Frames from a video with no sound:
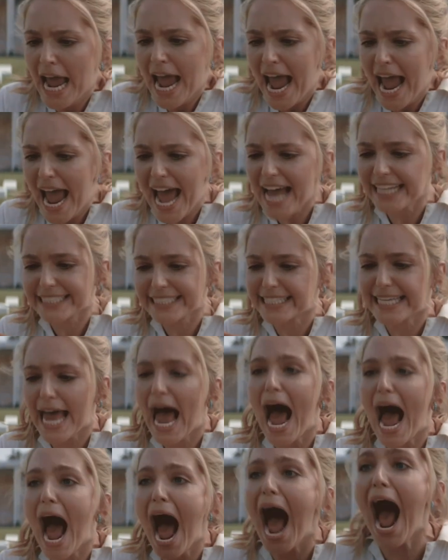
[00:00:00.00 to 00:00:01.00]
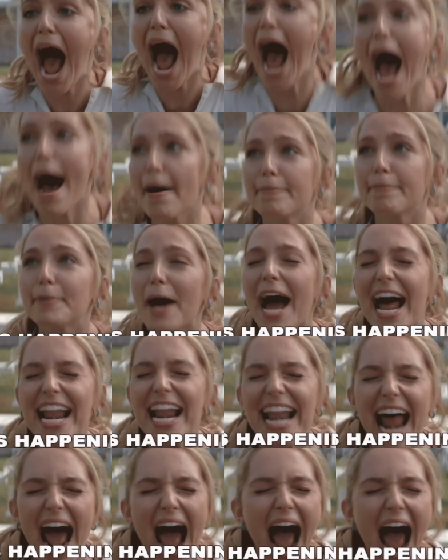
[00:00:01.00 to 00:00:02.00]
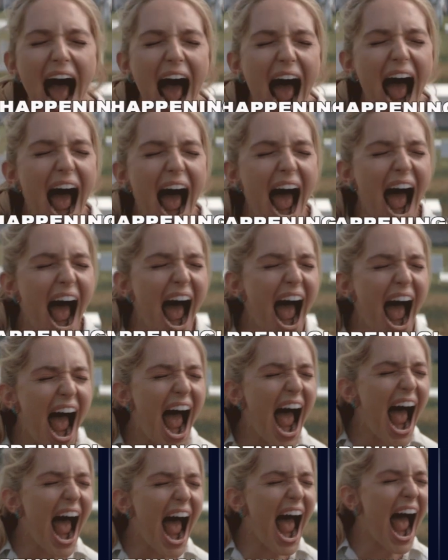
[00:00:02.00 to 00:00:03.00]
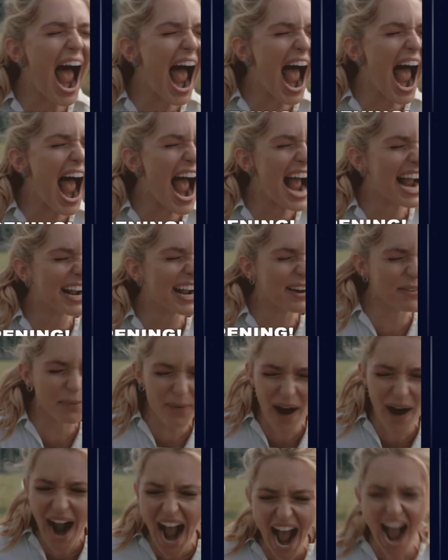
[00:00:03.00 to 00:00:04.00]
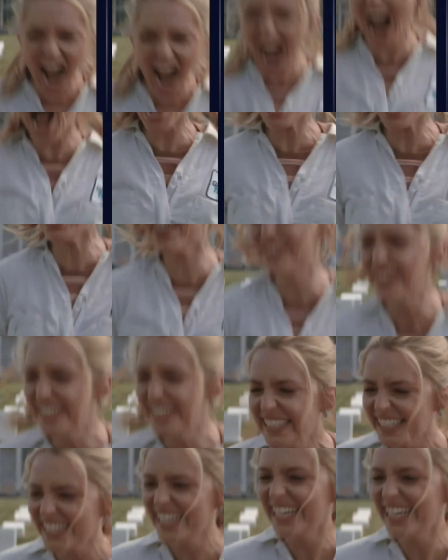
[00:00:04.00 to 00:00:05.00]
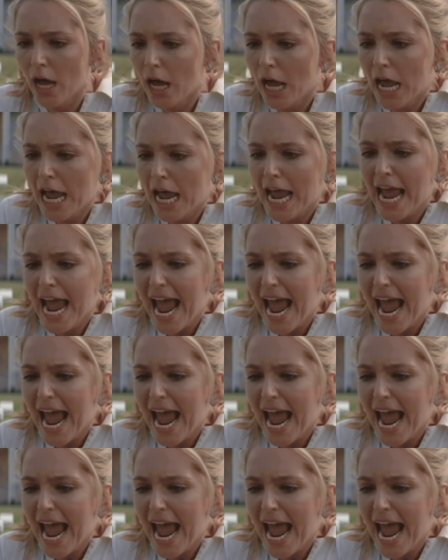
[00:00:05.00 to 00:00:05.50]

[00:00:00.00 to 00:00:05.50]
developers, are really happy with that because we can now get to do everything code first.